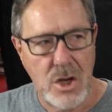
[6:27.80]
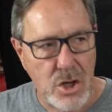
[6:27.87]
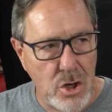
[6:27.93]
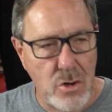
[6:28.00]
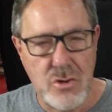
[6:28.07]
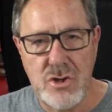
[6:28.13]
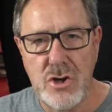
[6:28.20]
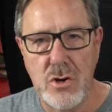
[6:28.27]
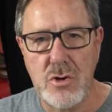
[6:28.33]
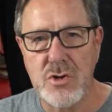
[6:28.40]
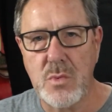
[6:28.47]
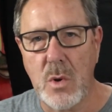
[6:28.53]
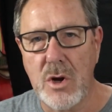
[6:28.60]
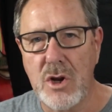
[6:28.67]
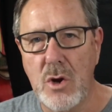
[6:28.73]
You
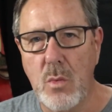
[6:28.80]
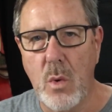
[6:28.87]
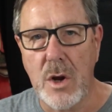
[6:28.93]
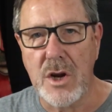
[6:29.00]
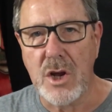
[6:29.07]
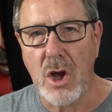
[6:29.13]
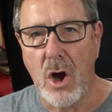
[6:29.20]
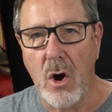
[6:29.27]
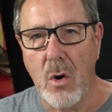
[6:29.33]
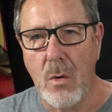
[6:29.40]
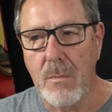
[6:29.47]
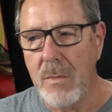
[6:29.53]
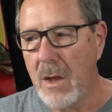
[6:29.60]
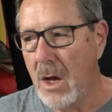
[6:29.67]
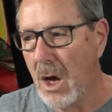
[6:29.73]
choose where you want to
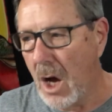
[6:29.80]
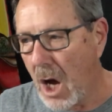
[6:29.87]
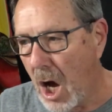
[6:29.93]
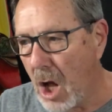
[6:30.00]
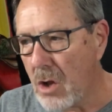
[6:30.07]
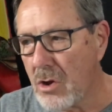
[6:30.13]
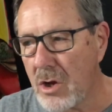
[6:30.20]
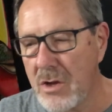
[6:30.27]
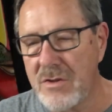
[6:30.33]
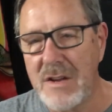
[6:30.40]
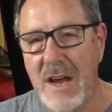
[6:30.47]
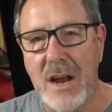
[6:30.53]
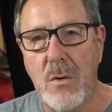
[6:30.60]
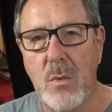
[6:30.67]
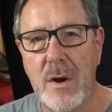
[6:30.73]
go. I'll
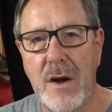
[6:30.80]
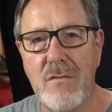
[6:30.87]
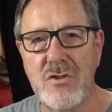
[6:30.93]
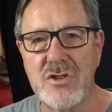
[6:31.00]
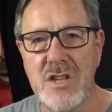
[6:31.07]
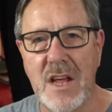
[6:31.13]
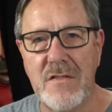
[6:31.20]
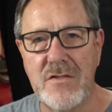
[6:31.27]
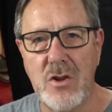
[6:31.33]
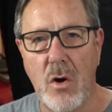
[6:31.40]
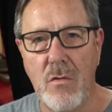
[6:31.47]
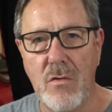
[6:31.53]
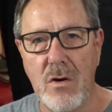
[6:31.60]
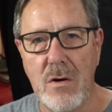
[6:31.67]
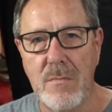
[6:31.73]
take whatever's left
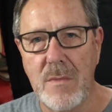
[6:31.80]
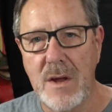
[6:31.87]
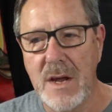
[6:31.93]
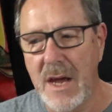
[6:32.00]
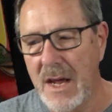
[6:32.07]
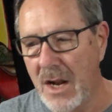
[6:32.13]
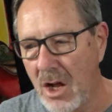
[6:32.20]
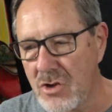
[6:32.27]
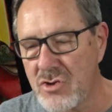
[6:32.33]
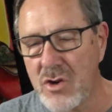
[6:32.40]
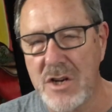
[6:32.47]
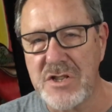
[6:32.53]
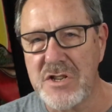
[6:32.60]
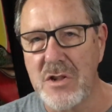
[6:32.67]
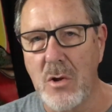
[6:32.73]
over, and I'll
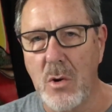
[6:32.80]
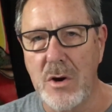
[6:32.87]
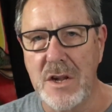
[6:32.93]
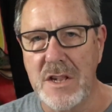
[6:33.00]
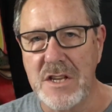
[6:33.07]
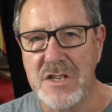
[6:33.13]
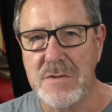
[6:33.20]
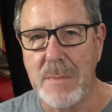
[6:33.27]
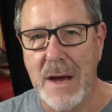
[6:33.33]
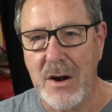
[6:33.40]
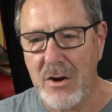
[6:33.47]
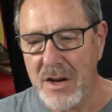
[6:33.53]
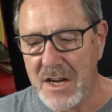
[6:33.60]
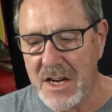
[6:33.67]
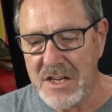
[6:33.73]
trust the Lord in this
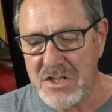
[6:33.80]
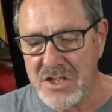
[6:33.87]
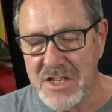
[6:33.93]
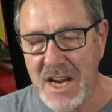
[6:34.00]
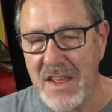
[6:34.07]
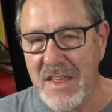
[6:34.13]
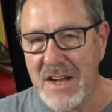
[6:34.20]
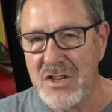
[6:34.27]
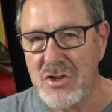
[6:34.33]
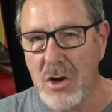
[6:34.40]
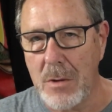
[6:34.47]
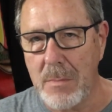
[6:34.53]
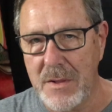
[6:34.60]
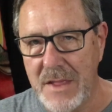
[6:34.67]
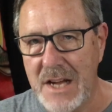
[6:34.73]
matter." He doesn't say that to
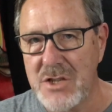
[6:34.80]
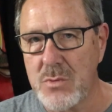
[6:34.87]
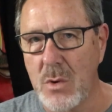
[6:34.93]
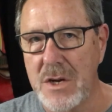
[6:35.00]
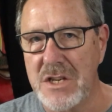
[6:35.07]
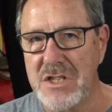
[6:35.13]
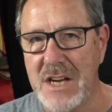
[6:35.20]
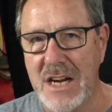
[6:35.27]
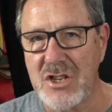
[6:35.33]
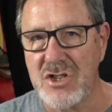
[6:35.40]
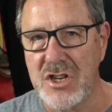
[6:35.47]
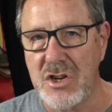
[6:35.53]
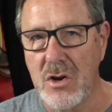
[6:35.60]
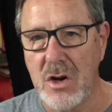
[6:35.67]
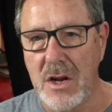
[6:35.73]
him, but that's what he's
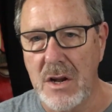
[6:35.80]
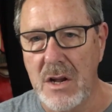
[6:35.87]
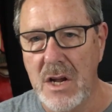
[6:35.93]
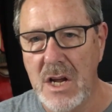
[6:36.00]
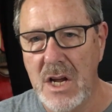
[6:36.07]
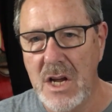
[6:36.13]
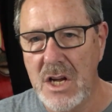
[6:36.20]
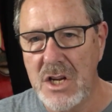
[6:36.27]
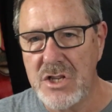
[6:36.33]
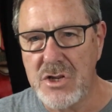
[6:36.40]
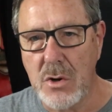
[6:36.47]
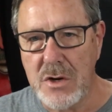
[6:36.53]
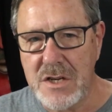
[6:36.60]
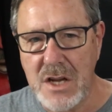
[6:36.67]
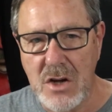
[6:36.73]
actually doing.
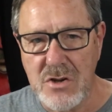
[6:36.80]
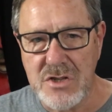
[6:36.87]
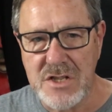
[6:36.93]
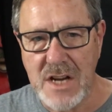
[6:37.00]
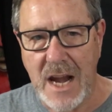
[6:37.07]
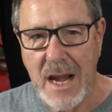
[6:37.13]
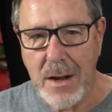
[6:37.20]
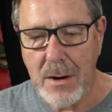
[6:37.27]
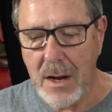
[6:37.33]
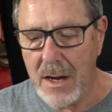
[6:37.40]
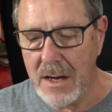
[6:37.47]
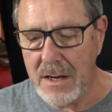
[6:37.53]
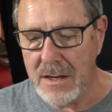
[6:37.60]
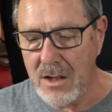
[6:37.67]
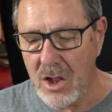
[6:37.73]
So he tells
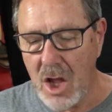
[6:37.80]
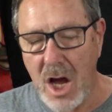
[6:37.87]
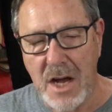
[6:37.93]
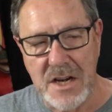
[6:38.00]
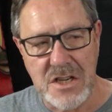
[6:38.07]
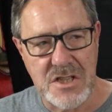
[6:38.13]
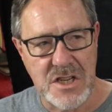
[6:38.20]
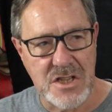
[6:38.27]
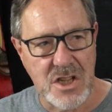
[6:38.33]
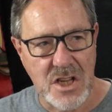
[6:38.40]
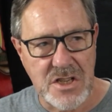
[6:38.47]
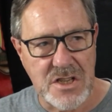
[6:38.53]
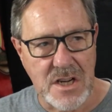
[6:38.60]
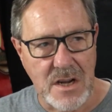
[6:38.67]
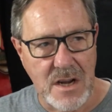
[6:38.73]
Lot, he says,
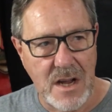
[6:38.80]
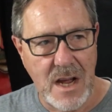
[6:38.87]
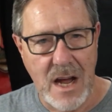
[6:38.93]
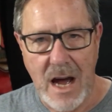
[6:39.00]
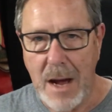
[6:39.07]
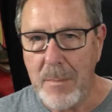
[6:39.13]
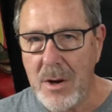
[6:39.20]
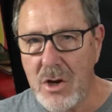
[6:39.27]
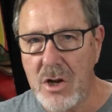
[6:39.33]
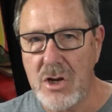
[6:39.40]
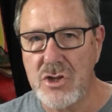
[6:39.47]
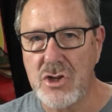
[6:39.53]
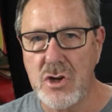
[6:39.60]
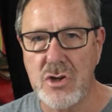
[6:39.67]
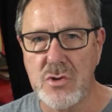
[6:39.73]
"Listen, I'm not going
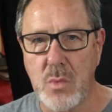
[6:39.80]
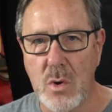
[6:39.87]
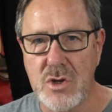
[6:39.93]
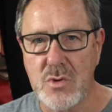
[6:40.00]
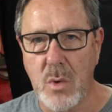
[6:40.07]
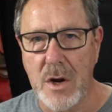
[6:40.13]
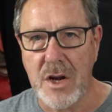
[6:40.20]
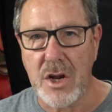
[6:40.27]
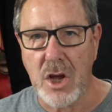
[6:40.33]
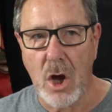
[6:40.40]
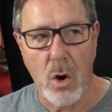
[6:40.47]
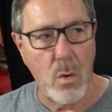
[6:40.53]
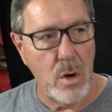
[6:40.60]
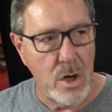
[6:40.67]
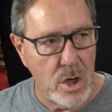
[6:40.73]
to choose which way to
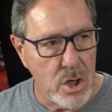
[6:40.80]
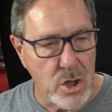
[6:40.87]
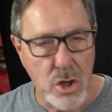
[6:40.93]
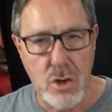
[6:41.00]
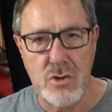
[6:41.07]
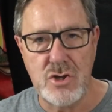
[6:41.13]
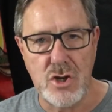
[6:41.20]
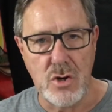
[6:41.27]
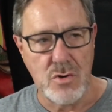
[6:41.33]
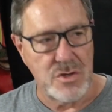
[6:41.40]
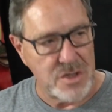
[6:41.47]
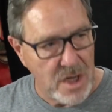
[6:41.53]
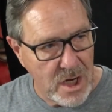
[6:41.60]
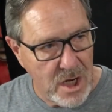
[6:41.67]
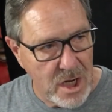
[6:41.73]
go. You
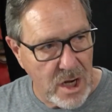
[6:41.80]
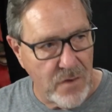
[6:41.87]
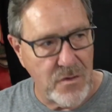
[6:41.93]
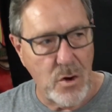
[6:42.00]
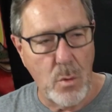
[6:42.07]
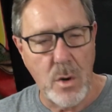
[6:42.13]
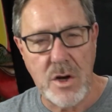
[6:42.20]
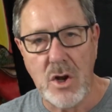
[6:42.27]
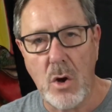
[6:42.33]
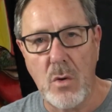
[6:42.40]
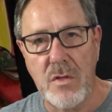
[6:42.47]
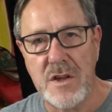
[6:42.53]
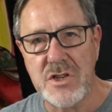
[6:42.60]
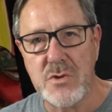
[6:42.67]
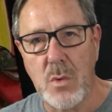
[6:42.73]
choose. If you want to go
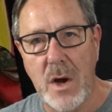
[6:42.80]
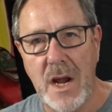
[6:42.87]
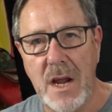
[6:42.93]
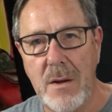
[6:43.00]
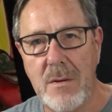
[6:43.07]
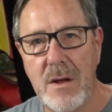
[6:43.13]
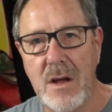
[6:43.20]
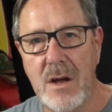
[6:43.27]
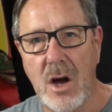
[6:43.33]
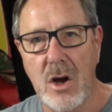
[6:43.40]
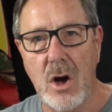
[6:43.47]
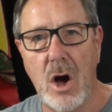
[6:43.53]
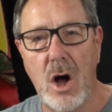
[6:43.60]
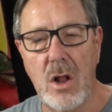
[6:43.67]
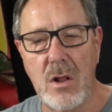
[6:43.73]
this way,
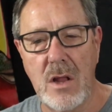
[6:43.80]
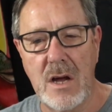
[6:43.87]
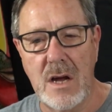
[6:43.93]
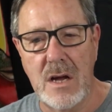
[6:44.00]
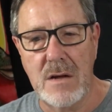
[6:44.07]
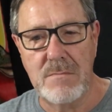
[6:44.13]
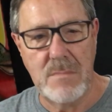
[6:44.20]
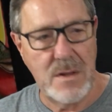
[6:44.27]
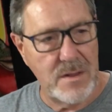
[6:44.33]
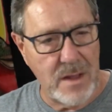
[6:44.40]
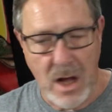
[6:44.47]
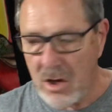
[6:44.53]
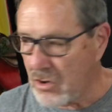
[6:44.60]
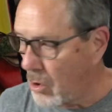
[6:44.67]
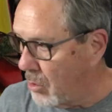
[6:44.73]

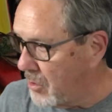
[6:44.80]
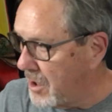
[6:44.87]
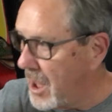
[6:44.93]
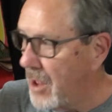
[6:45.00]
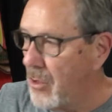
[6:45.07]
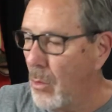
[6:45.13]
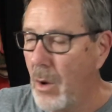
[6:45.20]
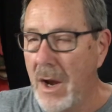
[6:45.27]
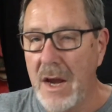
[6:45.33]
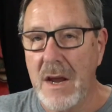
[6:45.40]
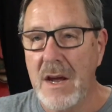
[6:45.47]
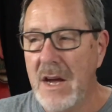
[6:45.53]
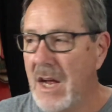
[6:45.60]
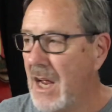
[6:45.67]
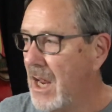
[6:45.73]
I'll go the other way.
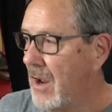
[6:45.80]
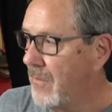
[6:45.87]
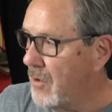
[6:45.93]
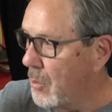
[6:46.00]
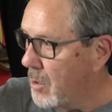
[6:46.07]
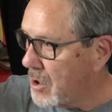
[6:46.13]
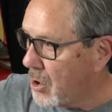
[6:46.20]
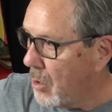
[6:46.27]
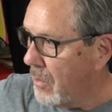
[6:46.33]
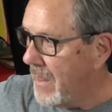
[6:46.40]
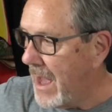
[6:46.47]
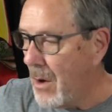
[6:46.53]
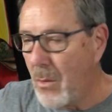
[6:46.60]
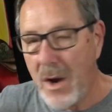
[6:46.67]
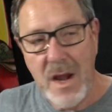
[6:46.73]
If you want to go
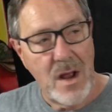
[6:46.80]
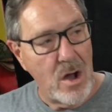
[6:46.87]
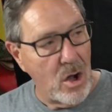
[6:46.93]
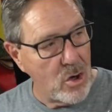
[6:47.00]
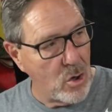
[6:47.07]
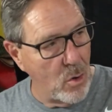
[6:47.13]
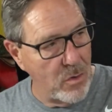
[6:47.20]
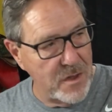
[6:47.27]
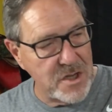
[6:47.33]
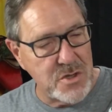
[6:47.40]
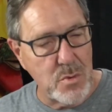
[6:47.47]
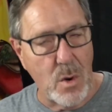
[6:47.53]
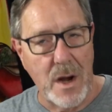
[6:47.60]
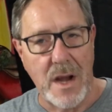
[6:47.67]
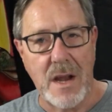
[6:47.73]
that way, I'll go
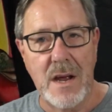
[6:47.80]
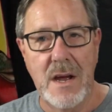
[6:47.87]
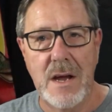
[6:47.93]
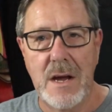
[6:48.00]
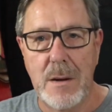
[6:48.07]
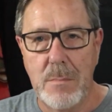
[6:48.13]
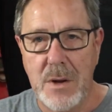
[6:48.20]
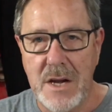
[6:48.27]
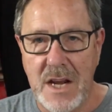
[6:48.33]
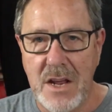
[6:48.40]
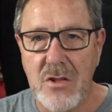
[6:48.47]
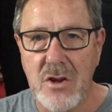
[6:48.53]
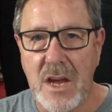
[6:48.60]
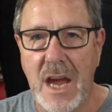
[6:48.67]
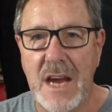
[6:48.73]
this way. But
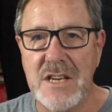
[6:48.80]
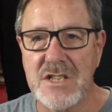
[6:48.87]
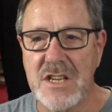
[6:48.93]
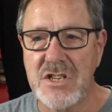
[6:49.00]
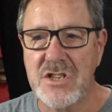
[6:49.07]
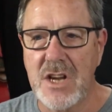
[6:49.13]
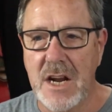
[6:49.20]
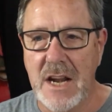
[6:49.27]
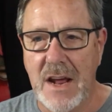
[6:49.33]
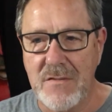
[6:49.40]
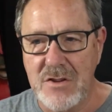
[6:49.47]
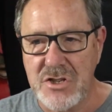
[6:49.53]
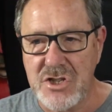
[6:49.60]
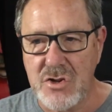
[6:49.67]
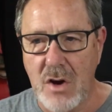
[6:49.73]
either case, let's not have
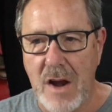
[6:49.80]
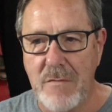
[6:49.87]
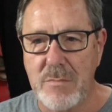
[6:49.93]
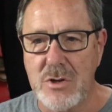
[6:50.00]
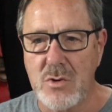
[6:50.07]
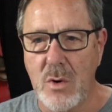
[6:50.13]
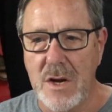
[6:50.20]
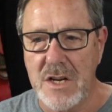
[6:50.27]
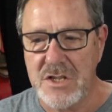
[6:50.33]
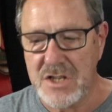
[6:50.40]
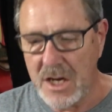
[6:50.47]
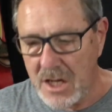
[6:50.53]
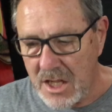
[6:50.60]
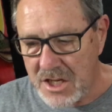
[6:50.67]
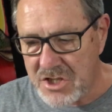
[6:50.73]
this strife between us,
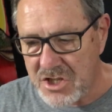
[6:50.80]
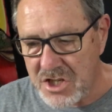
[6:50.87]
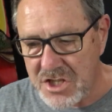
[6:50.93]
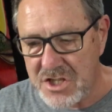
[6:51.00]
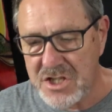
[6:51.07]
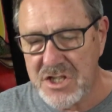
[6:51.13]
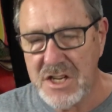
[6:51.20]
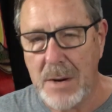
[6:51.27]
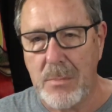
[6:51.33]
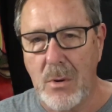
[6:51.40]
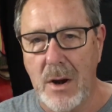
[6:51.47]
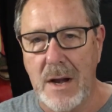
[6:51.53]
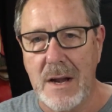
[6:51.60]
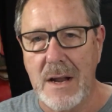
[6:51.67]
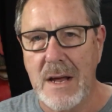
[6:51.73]
and let's just
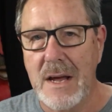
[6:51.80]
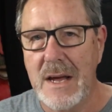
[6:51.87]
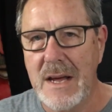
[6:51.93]
separate."